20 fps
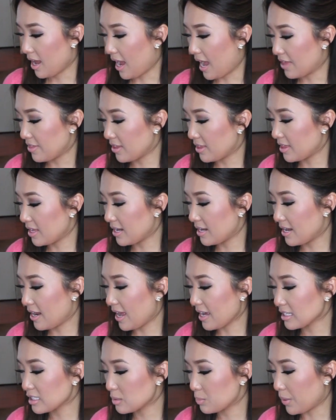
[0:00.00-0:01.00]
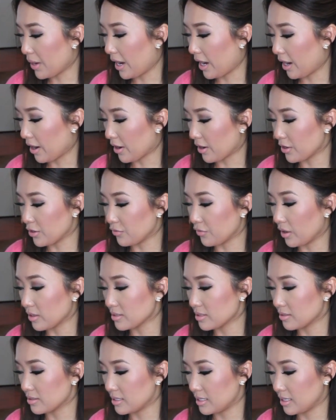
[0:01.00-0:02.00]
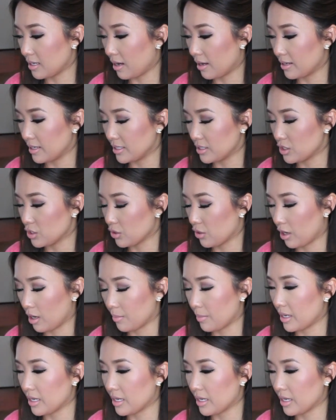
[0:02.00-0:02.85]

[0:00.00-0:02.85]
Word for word: And then the next pair you've also seen on Instagram.